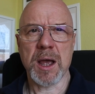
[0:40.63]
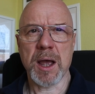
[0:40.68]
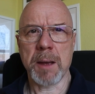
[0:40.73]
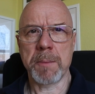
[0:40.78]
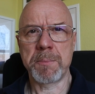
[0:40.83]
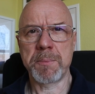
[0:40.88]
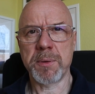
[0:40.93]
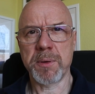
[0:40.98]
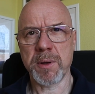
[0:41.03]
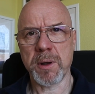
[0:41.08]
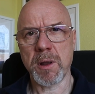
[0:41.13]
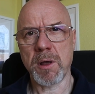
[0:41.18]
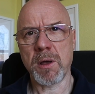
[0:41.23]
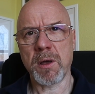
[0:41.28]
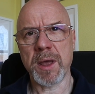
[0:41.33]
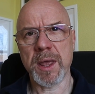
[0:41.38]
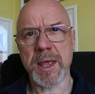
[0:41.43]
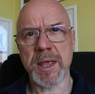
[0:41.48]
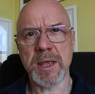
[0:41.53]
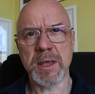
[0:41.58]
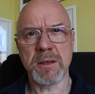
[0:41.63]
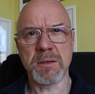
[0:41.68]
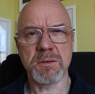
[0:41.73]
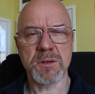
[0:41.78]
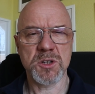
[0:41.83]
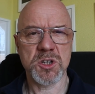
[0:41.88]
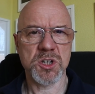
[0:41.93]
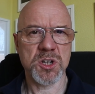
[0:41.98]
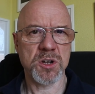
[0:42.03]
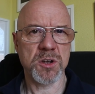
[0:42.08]
apply
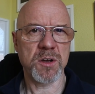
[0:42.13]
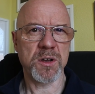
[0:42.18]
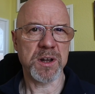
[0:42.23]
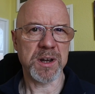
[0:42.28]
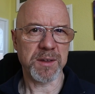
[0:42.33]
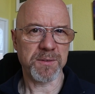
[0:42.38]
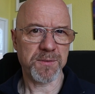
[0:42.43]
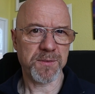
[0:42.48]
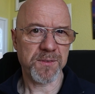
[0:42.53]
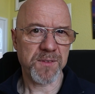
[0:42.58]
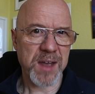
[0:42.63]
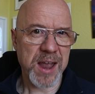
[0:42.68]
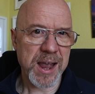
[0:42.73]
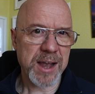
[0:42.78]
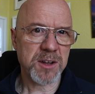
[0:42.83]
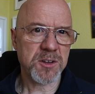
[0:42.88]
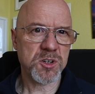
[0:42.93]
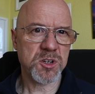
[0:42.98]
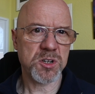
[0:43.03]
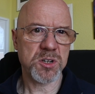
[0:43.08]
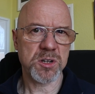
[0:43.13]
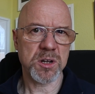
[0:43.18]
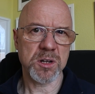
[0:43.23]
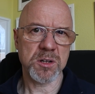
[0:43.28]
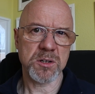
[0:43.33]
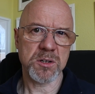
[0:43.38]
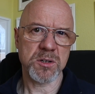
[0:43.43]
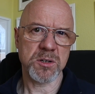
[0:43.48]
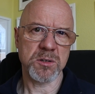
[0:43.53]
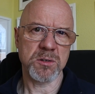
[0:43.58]
certain effects
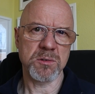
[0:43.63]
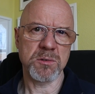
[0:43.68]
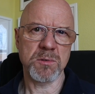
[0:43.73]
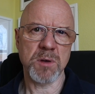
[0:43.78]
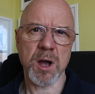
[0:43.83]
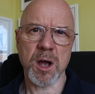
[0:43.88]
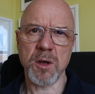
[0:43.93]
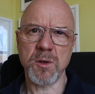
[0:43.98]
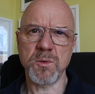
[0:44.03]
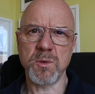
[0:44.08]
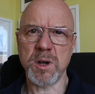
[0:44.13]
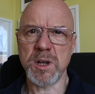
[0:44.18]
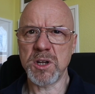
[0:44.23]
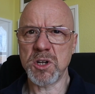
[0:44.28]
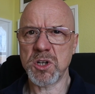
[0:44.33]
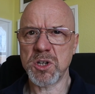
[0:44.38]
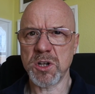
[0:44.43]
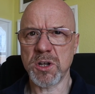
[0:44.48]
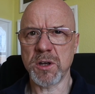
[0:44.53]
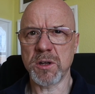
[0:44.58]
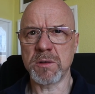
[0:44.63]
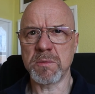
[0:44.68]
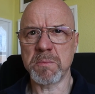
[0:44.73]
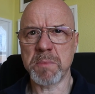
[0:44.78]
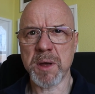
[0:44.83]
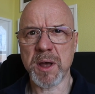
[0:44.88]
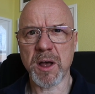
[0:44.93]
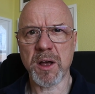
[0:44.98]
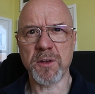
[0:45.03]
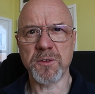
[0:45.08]
to only
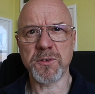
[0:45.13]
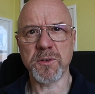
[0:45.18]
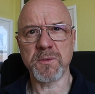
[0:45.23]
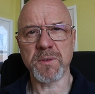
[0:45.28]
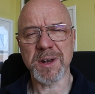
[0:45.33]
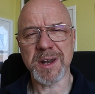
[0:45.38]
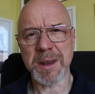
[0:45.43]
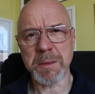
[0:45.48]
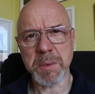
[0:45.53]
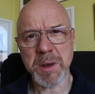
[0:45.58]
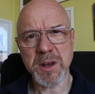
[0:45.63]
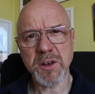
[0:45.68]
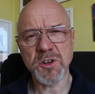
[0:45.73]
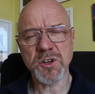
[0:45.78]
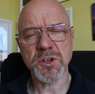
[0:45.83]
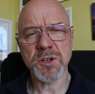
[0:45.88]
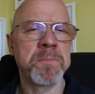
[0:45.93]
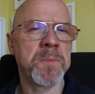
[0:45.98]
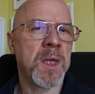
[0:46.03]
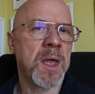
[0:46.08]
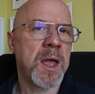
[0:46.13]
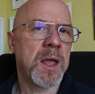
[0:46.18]
certain parts of an image.